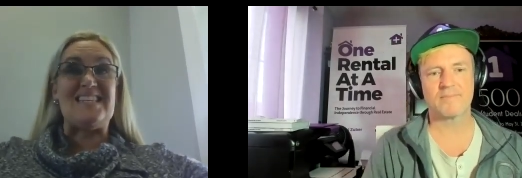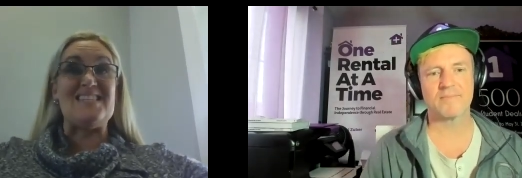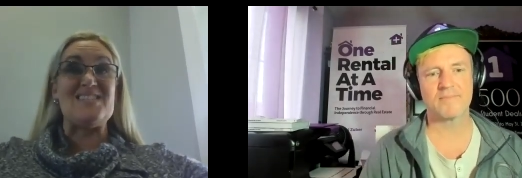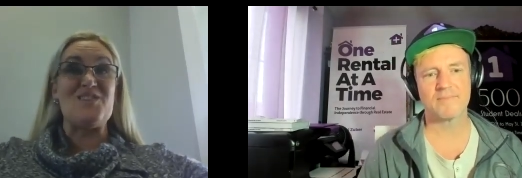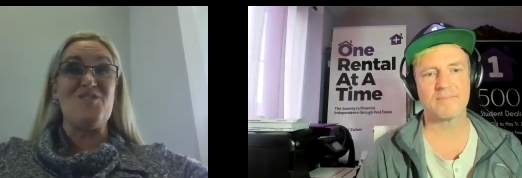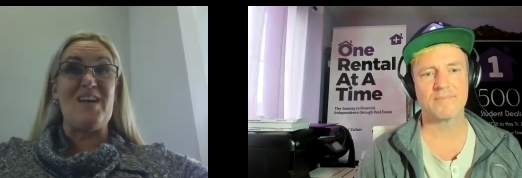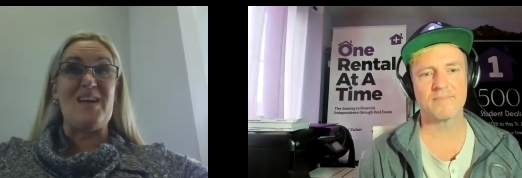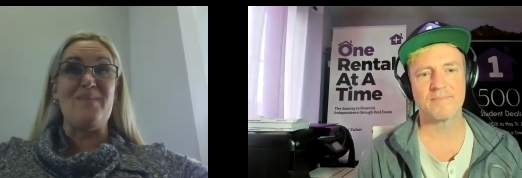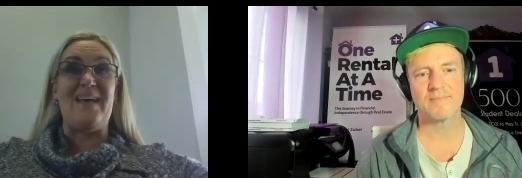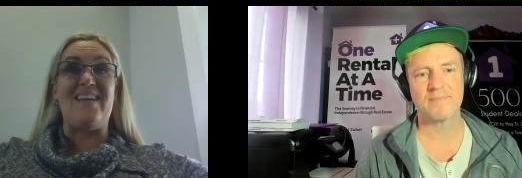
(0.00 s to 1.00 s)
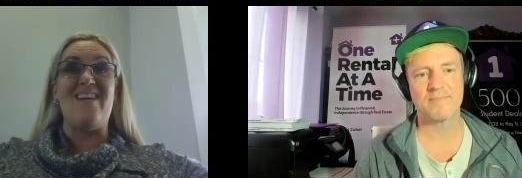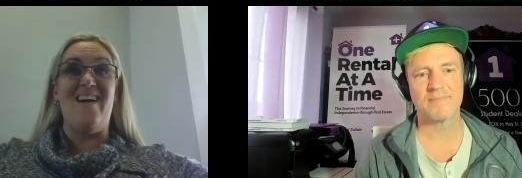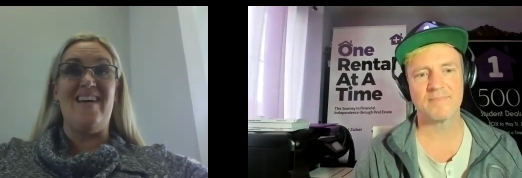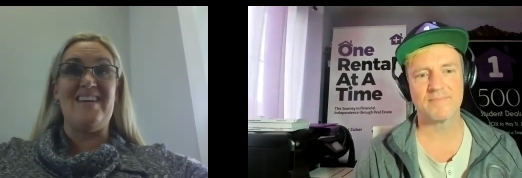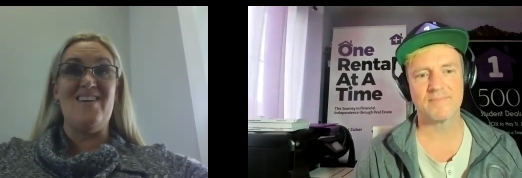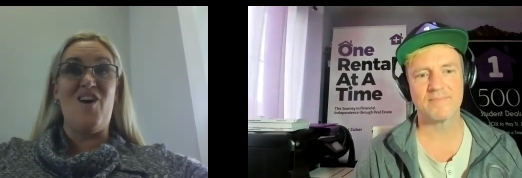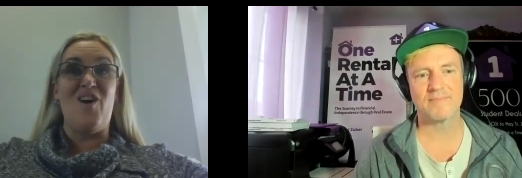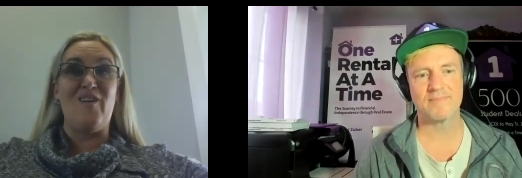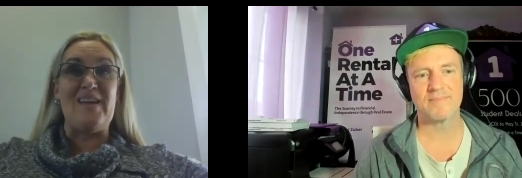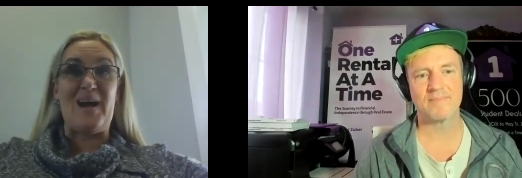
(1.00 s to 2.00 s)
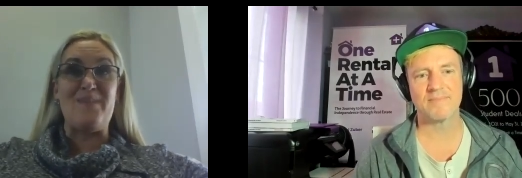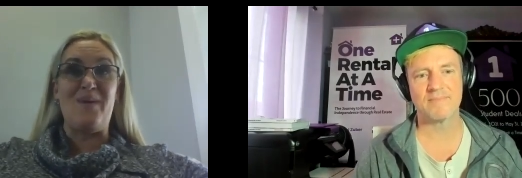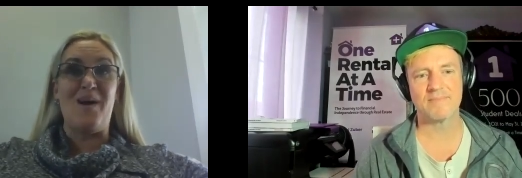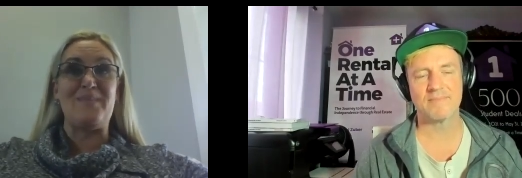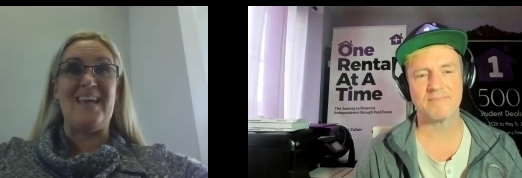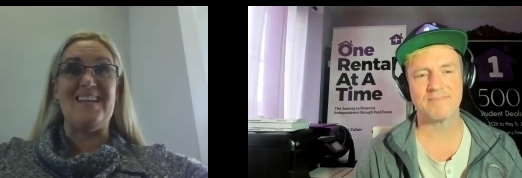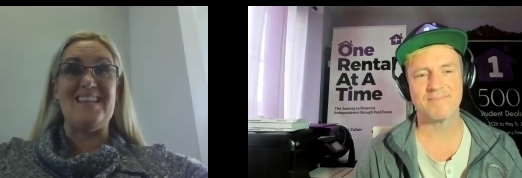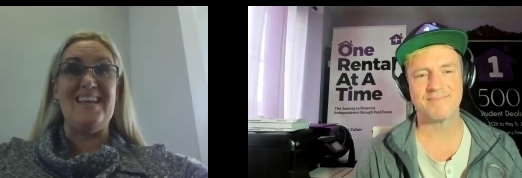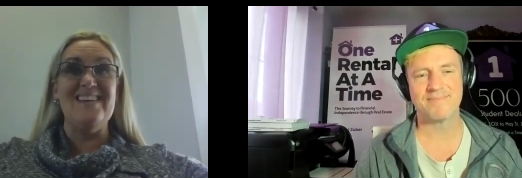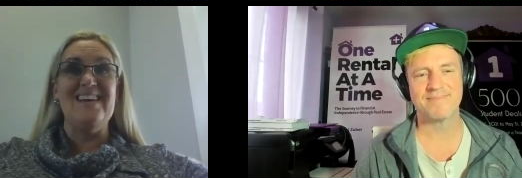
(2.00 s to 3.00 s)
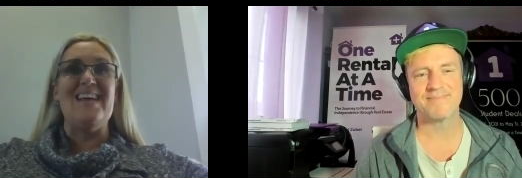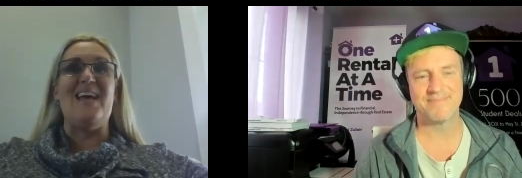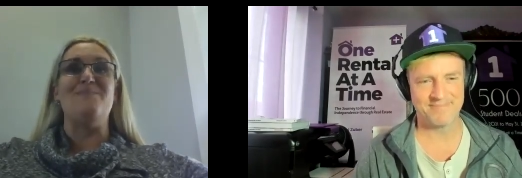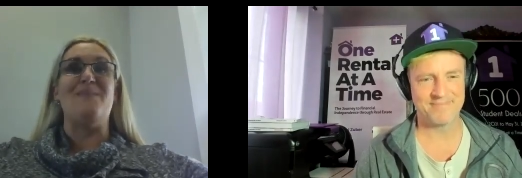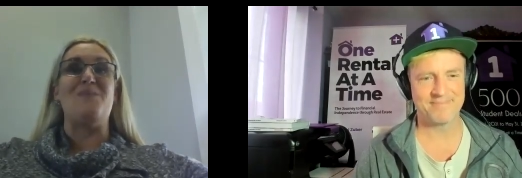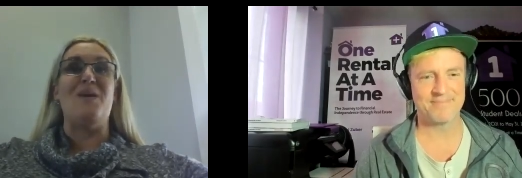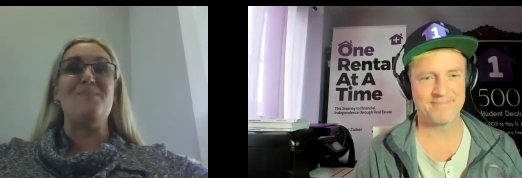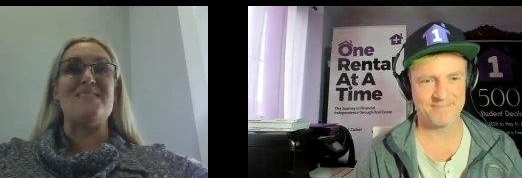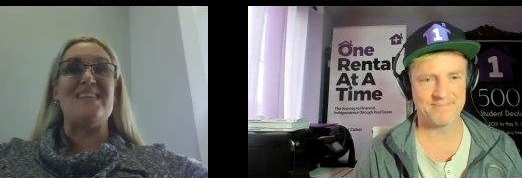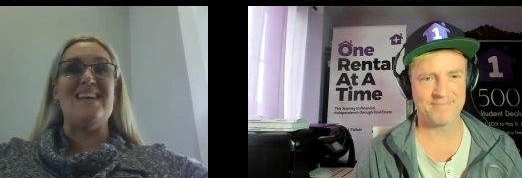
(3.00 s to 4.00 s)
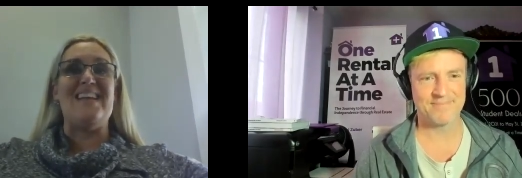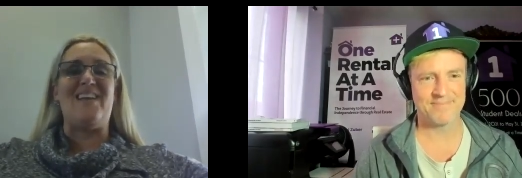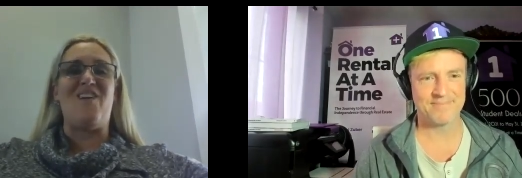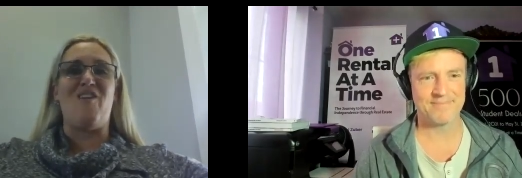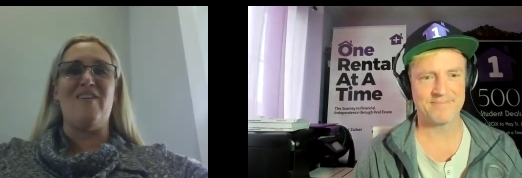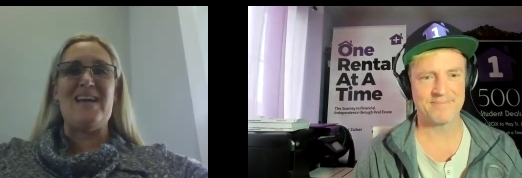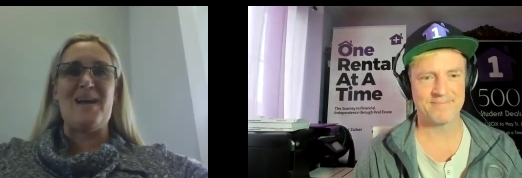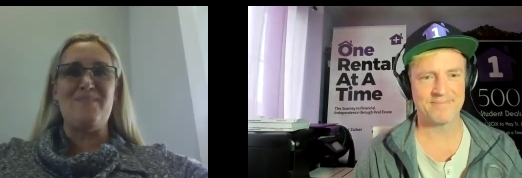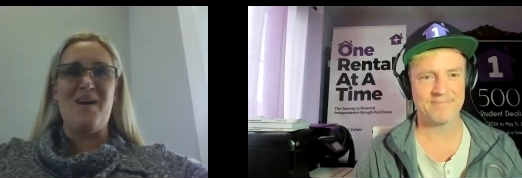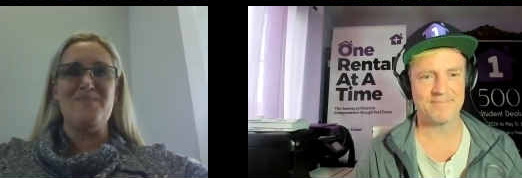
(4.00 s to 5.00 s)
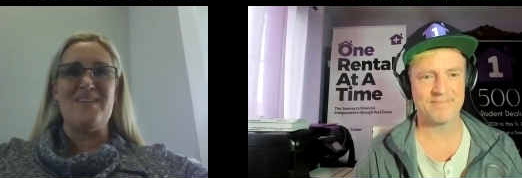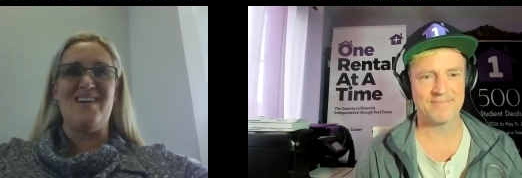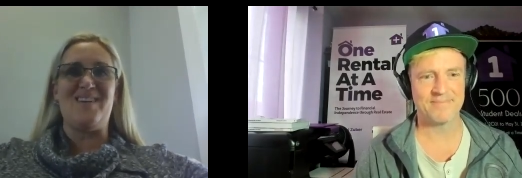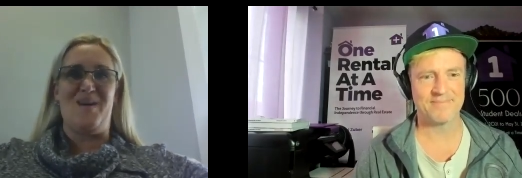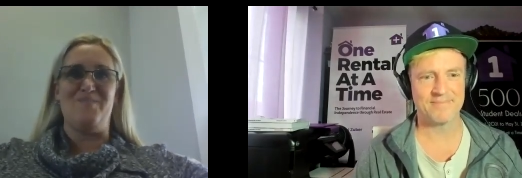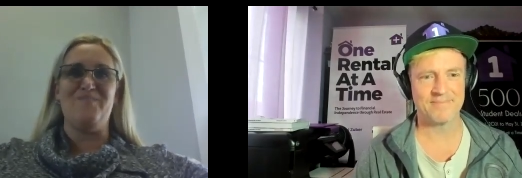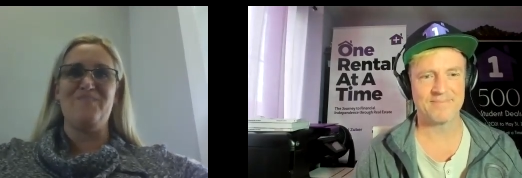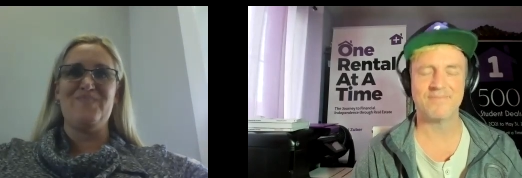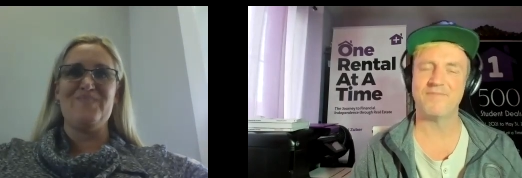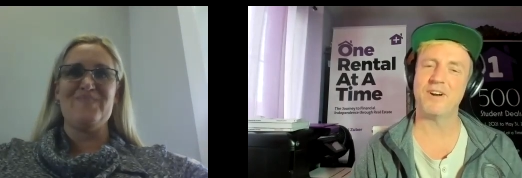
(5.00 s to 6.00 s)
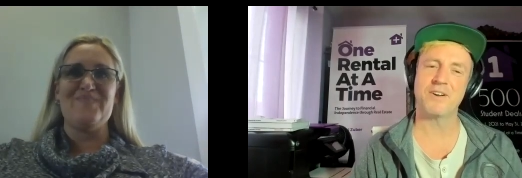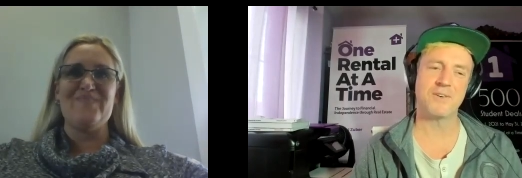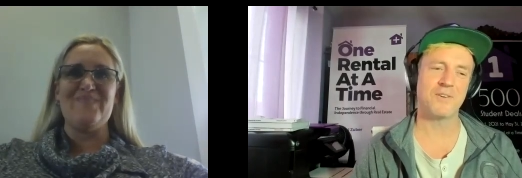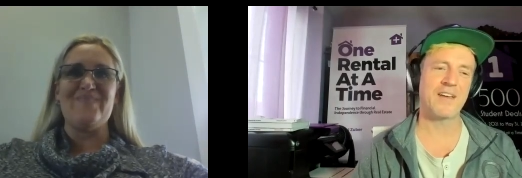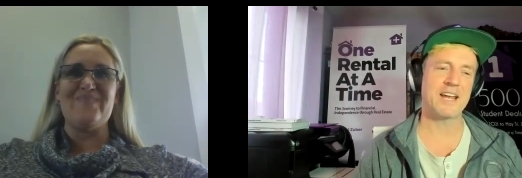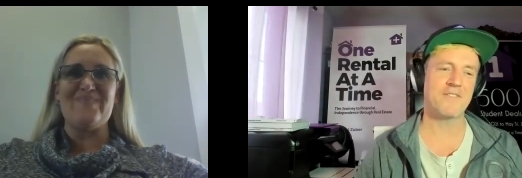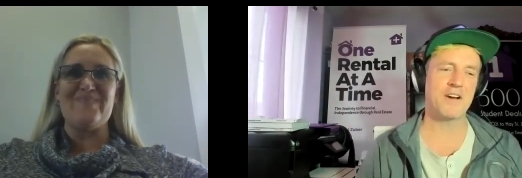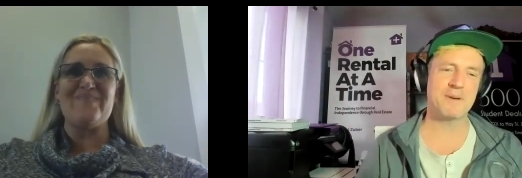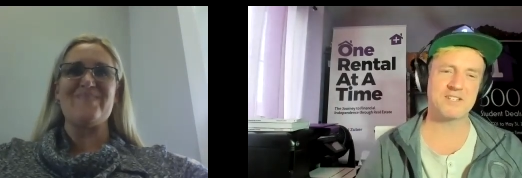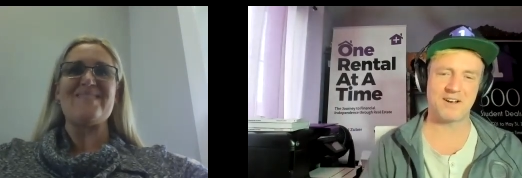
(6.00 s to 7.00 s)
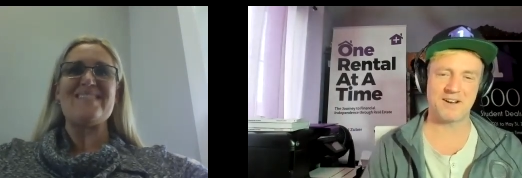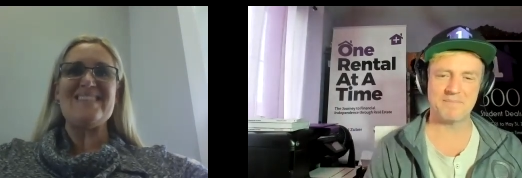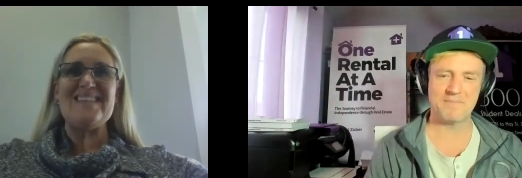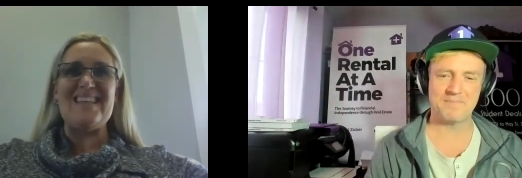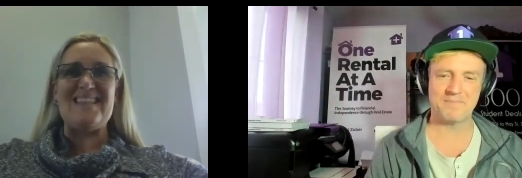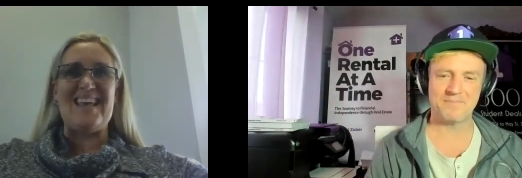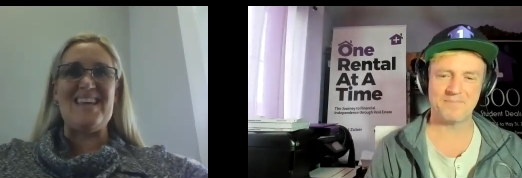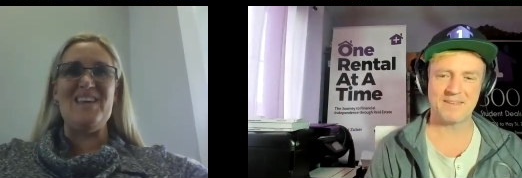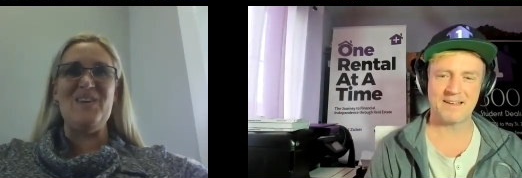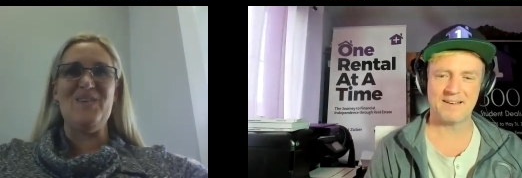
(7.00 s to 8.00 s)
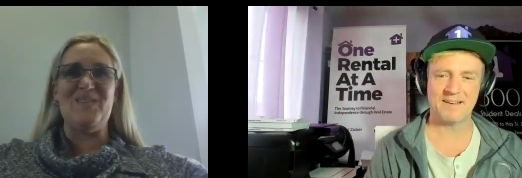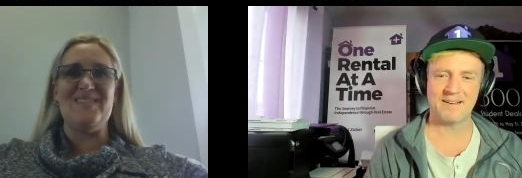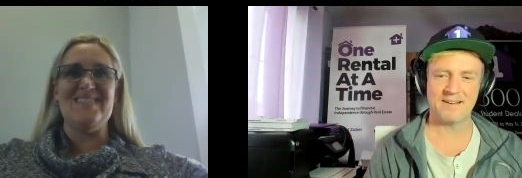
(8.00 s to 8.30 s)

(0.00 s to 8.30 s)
Speaker 1: and Instagram at Anna REI Mom Kelly and my website at reimom.com.
Speaker 2: Very cool. Thank you very much, Anna.
Speaker 1: Thank you.